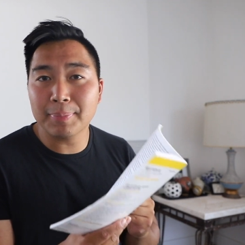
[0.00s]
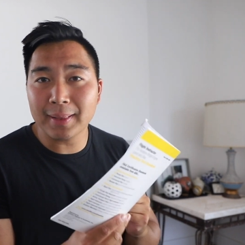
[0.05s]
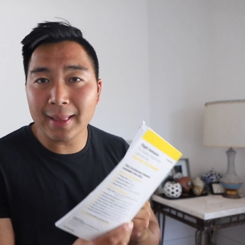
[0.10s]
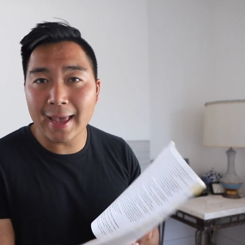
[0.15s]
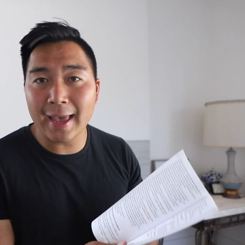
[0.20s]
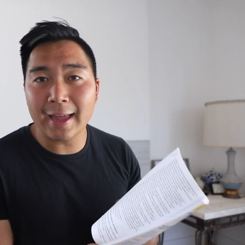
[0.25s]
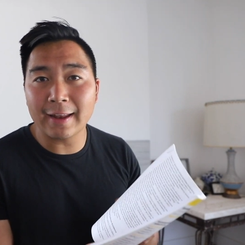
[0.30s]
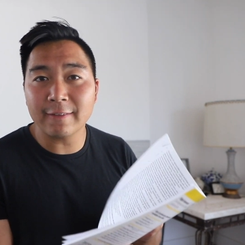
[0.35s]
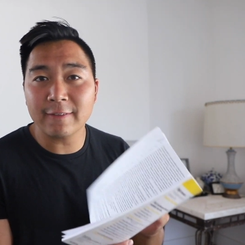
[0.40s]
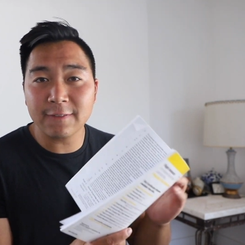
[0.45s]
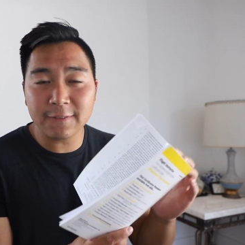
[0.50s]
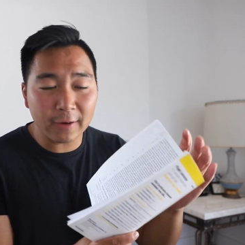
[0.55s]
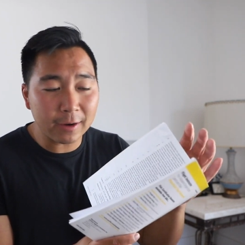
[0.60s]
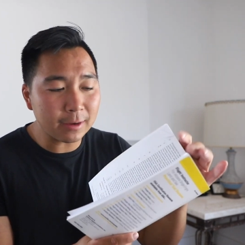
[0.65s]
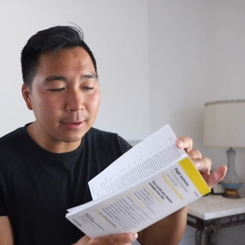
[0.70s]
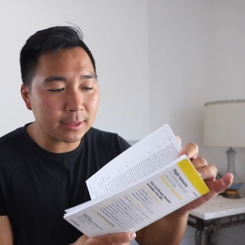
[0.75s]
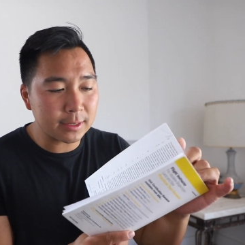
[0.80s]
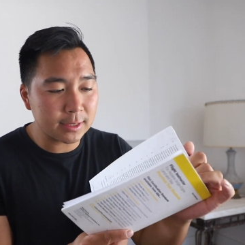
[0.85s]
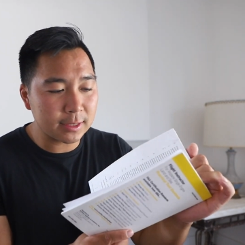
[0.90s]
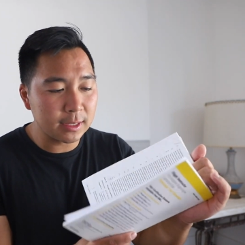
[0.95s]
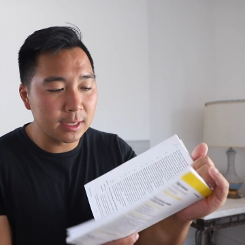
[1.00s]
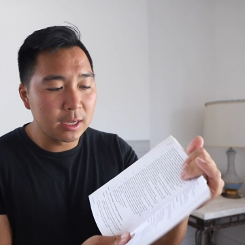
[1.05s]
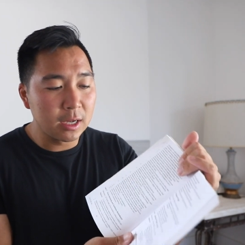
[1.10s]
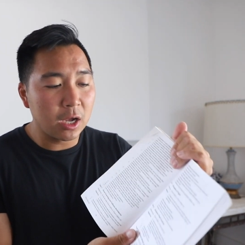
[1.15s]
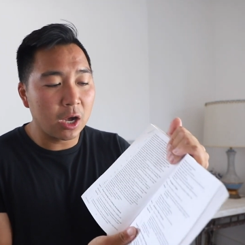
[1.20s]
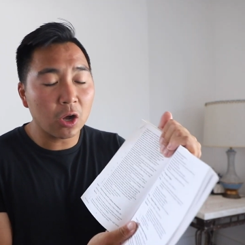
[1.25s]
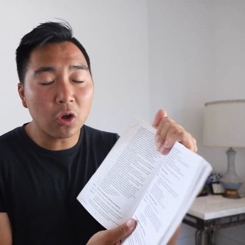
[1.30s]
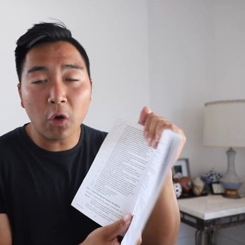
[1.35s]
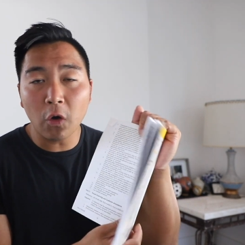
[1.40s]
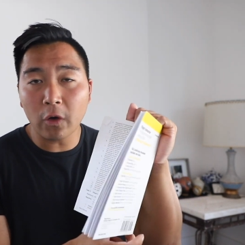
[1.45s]
plan first
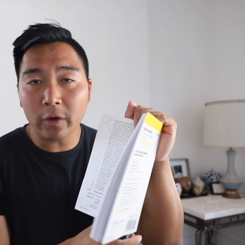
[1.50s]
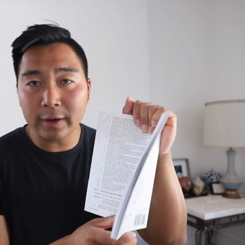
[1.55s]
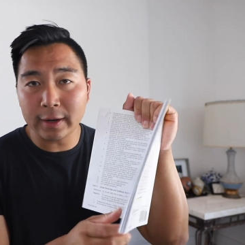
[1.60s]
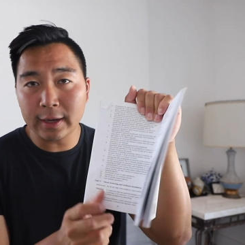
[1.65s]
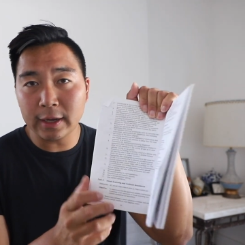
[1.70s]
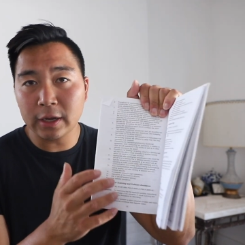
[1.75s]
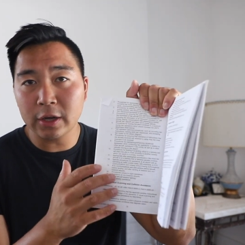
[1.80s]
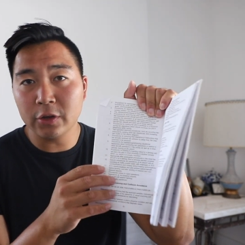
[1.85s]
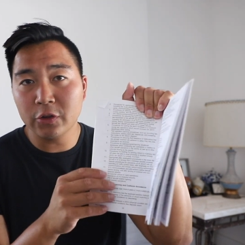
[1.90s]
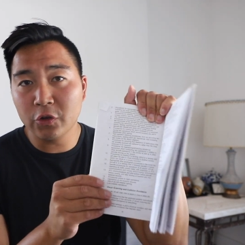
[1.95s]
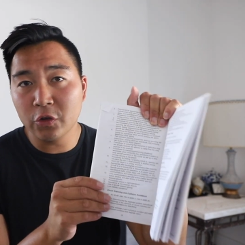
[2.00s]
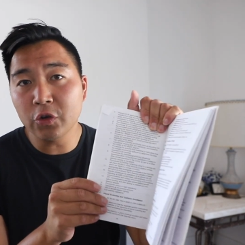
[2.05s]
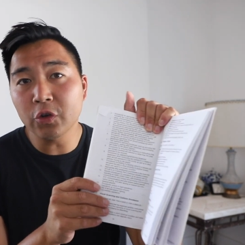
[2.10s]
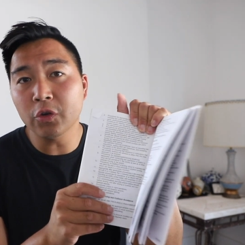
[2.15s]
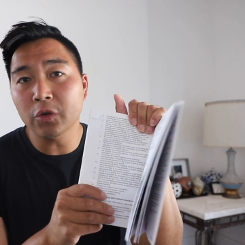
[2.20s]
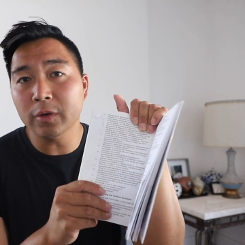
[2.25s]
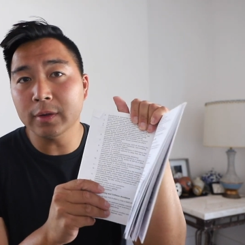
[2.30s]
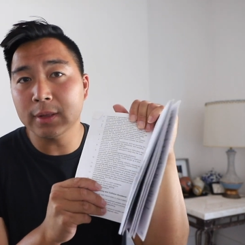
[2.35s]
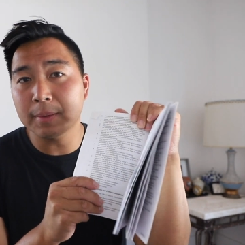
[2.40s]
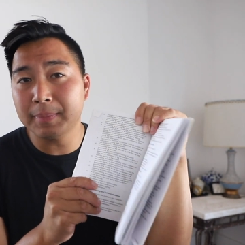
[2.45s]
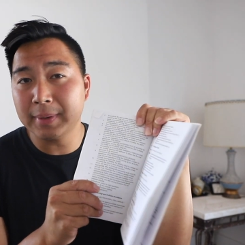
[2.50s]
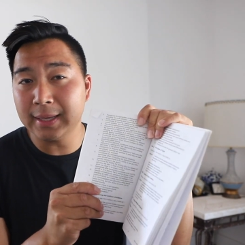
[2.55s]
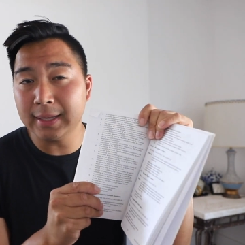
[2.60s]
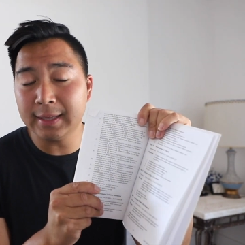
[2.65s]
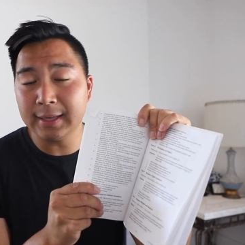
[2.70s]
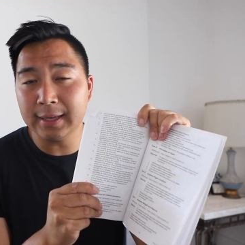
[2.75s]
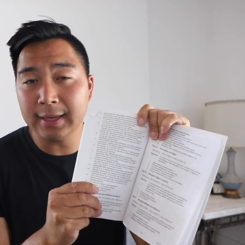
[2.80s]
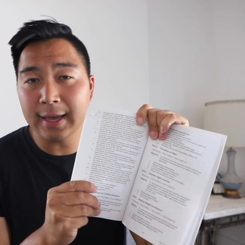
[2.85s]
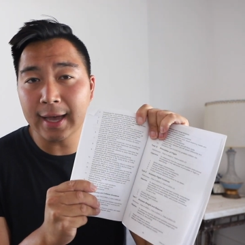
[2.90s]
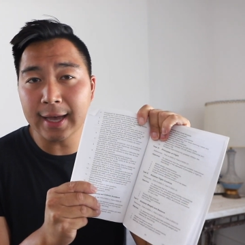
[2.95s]
according to the
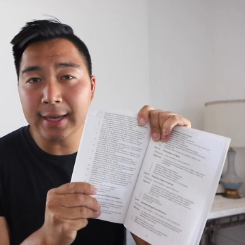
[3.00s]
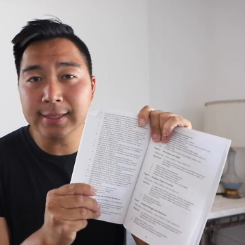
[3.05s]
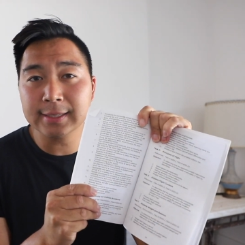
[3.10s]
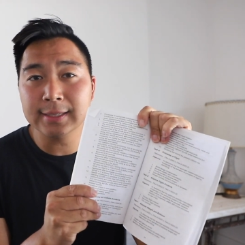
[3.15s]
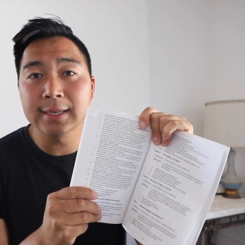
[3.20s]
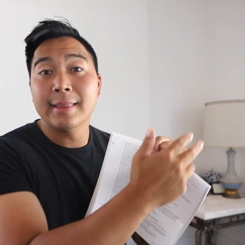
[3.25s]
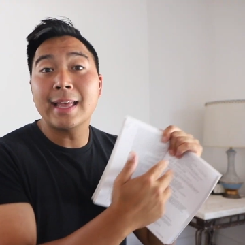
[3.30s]
PTS.